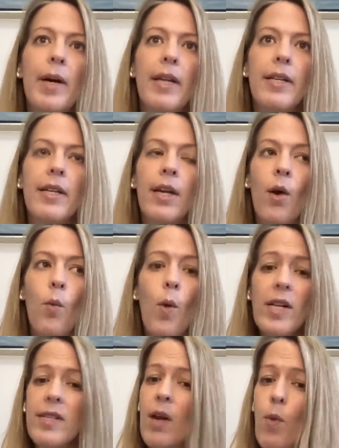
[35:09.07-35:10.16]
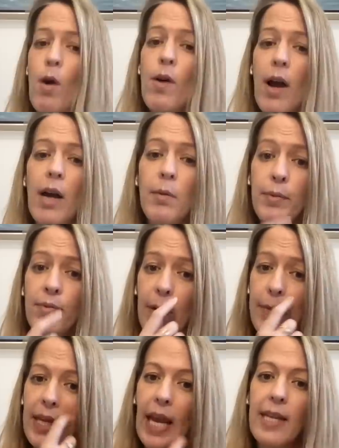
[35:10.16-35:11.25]
But once I woke up
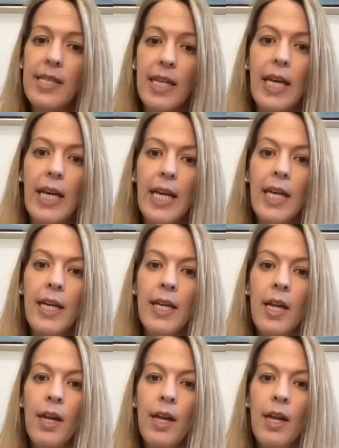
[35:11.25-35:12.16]
from the NDE,